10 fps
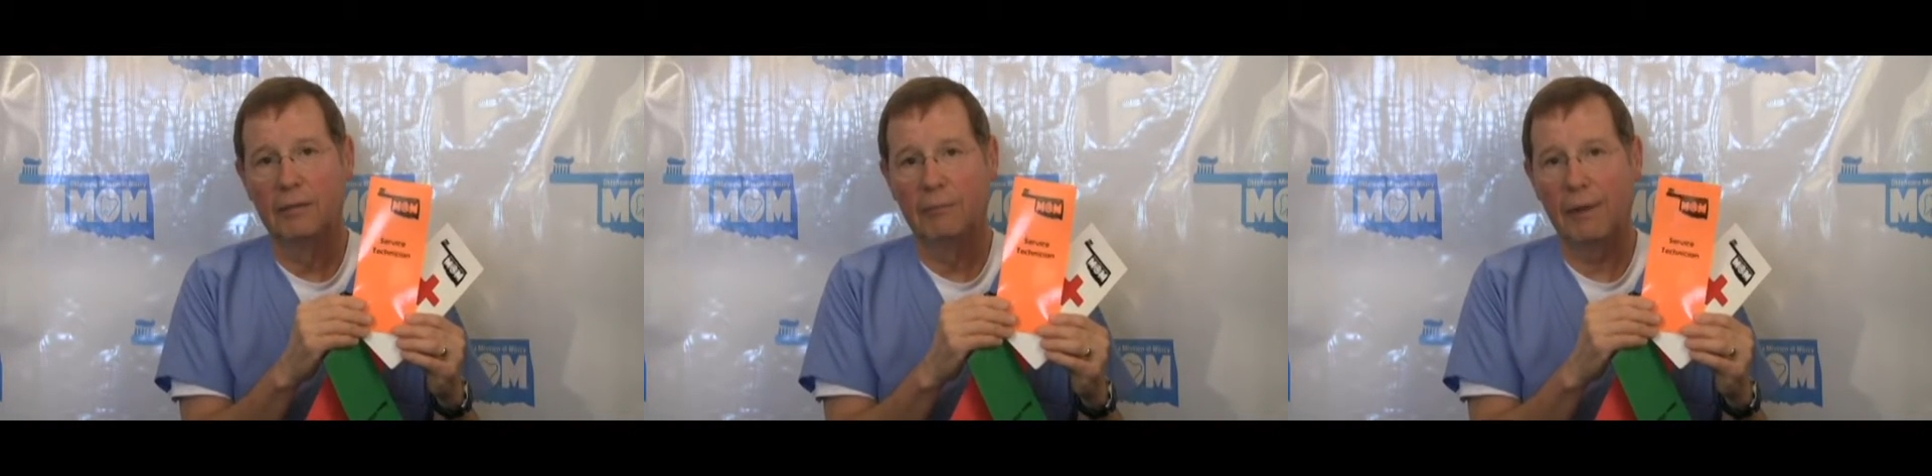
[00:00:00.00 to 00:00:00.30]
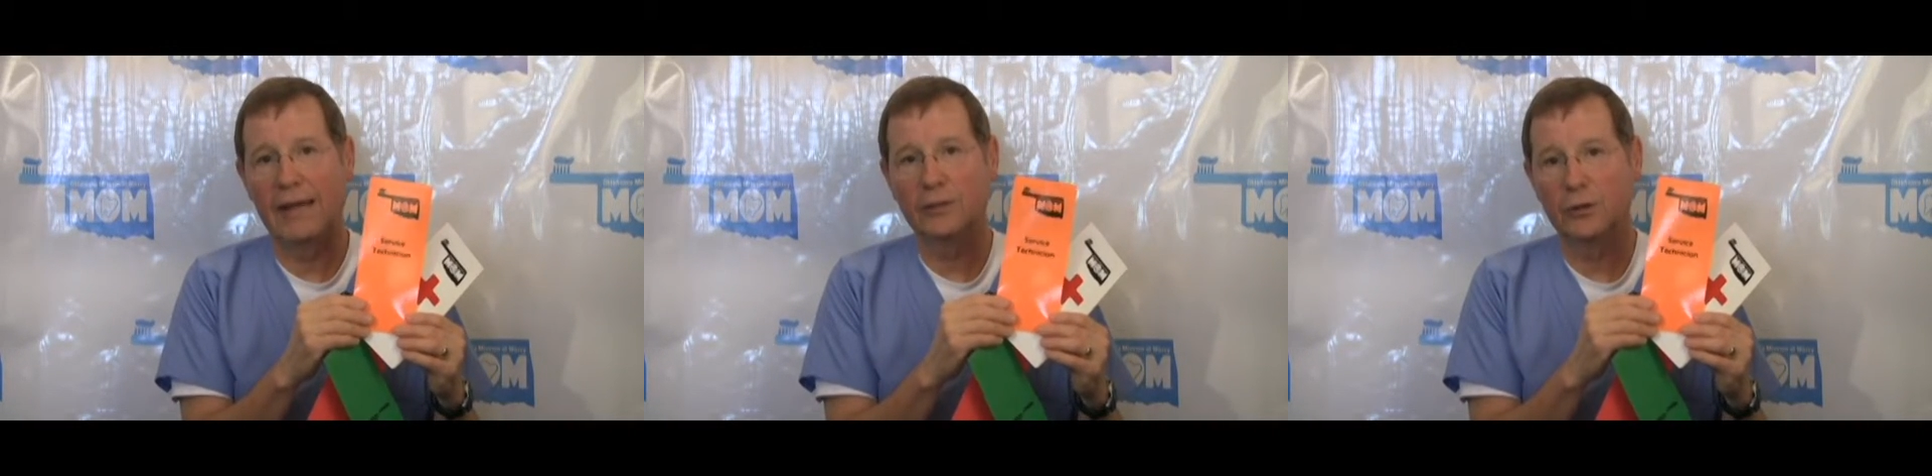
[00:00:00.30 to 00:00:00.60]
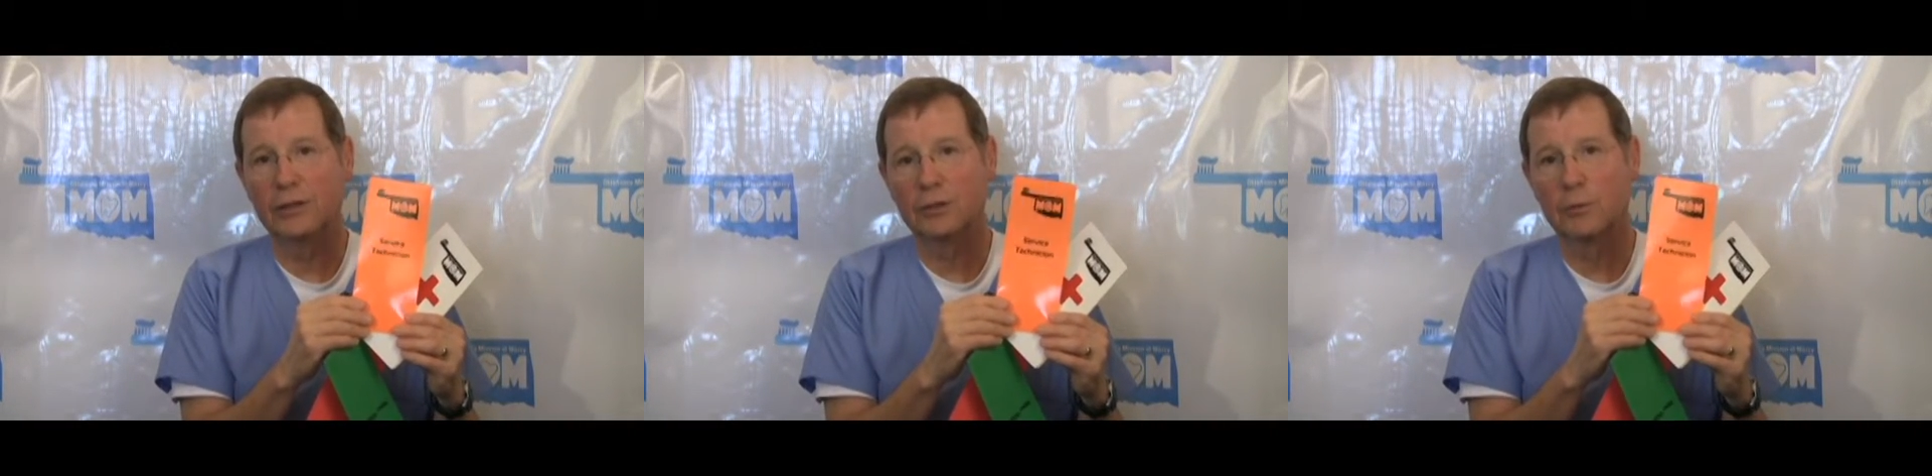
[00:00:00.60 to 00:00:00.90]

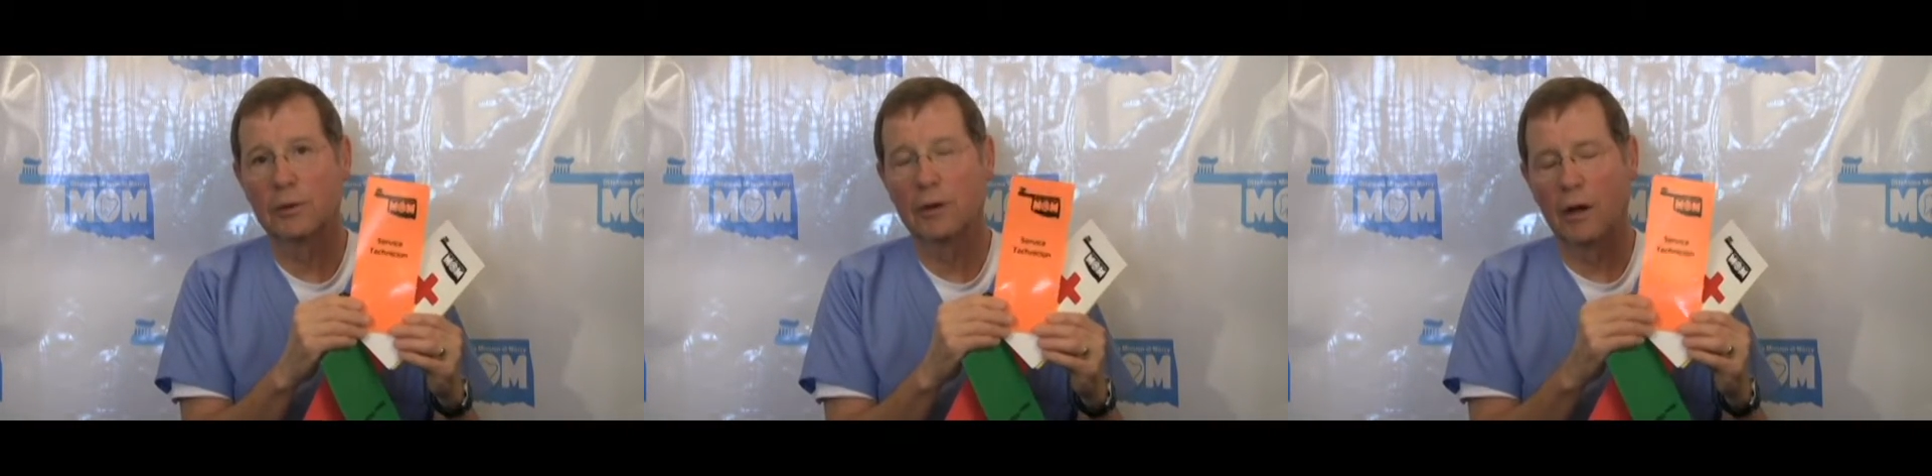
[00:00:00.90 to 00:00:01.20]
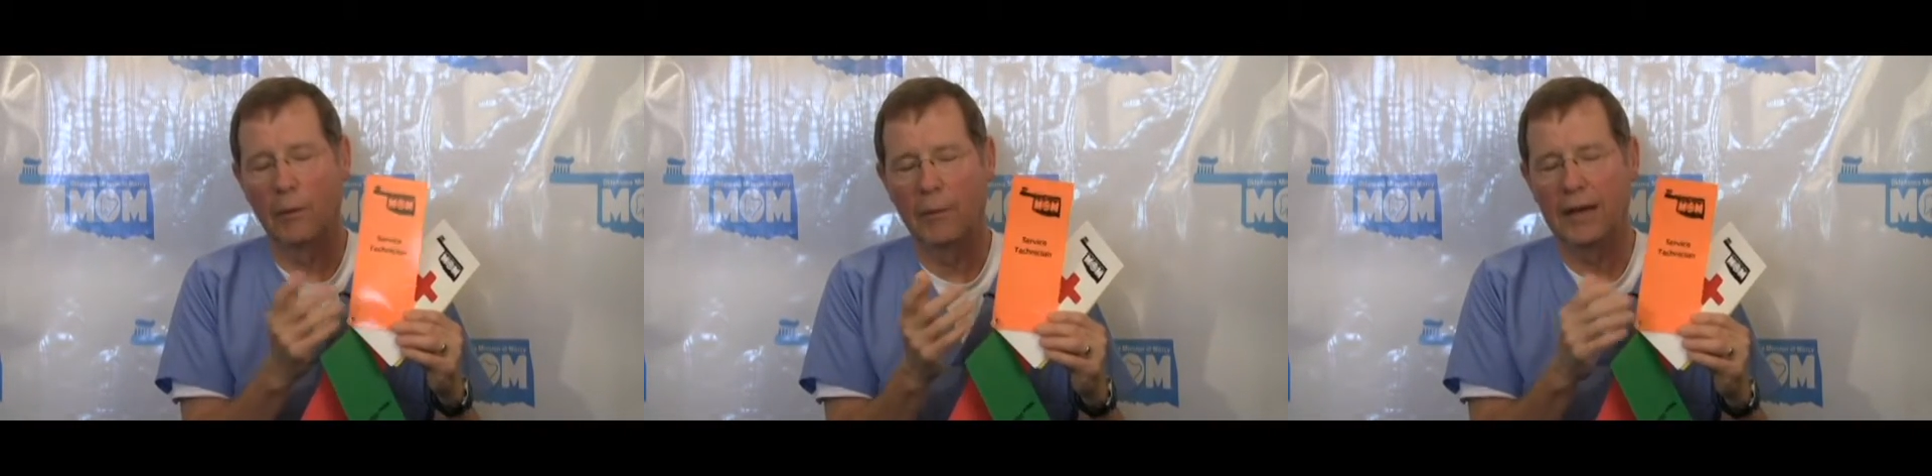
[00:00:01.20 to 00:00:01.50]
major instrument or